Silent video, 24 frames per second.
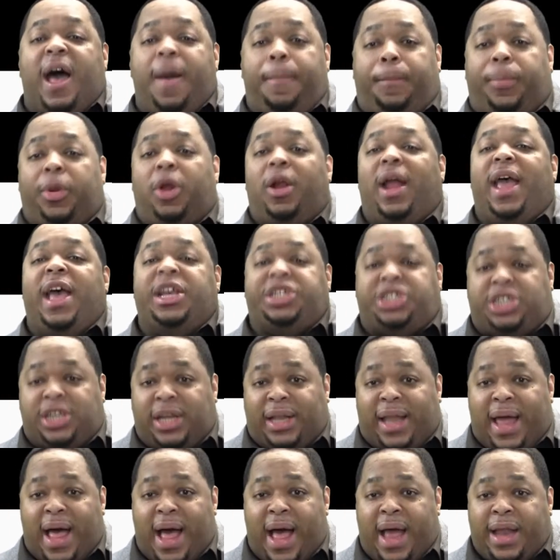upper
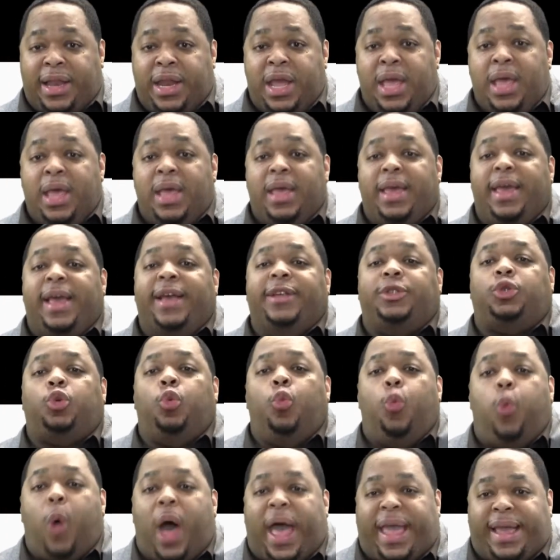echelon is
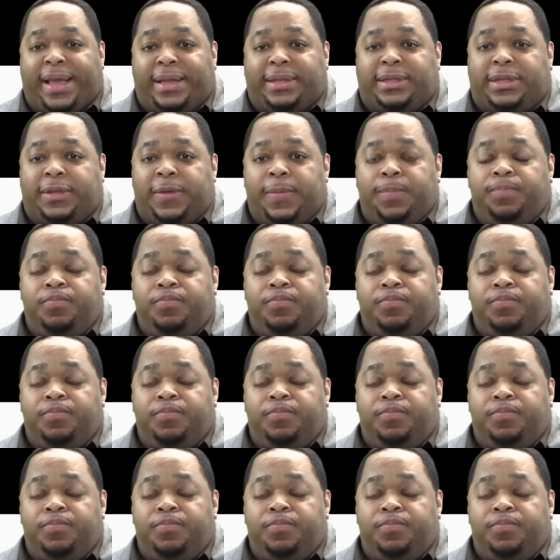white.